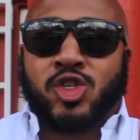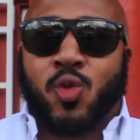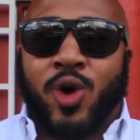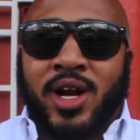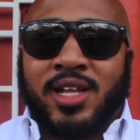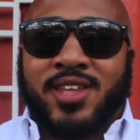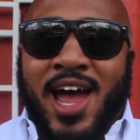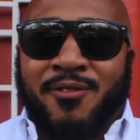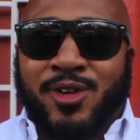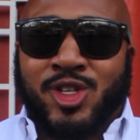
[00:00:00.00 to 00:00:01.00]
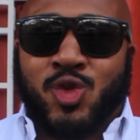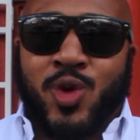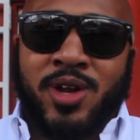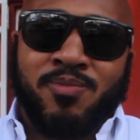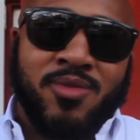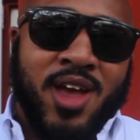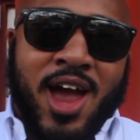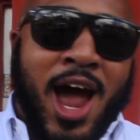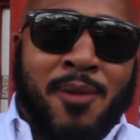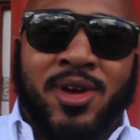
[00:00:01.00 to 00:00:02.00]
So we're gonna dive into it.
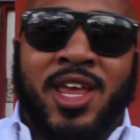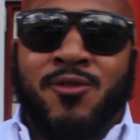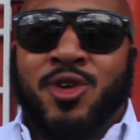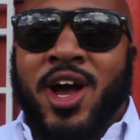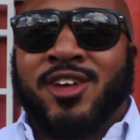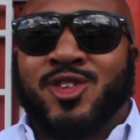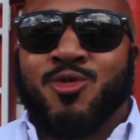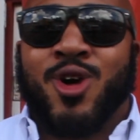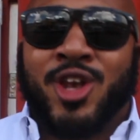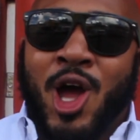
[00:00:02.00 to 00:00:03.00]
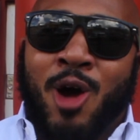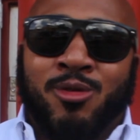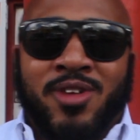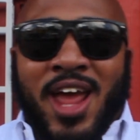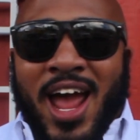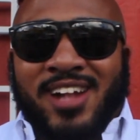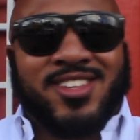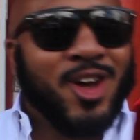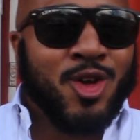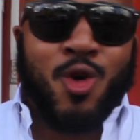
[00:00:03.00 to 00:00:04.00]
I'm gonna give you guys the rundown
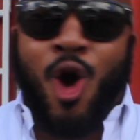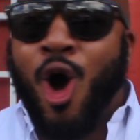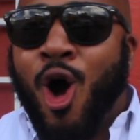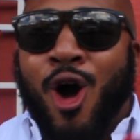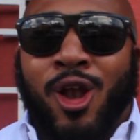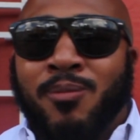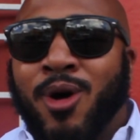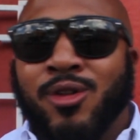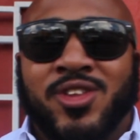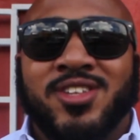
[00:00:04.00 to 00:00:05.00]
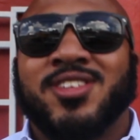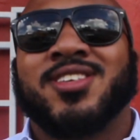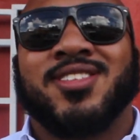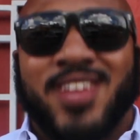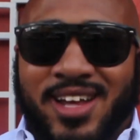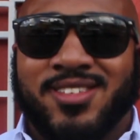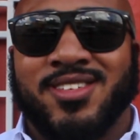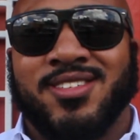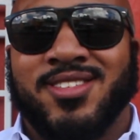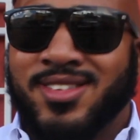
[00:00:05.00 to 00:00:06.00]
and tell you all about this
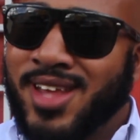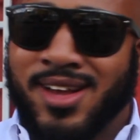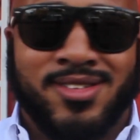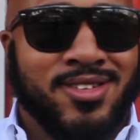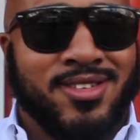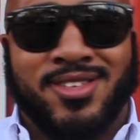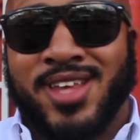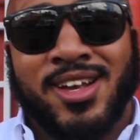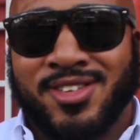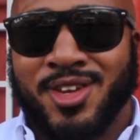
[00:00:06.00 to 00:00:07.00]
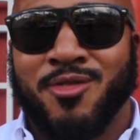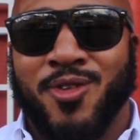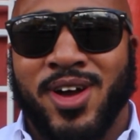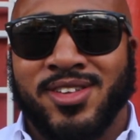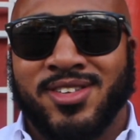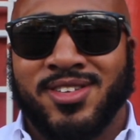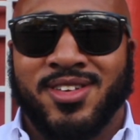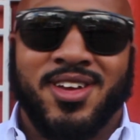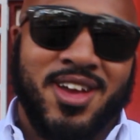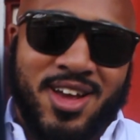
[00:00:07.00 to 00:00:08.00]
sexy device.
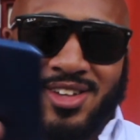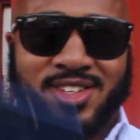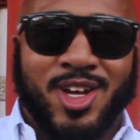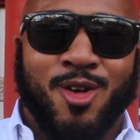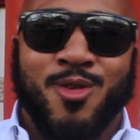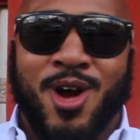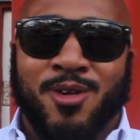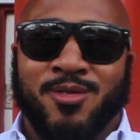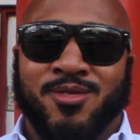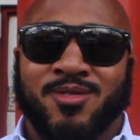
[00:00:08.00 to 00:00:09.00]
Stick around.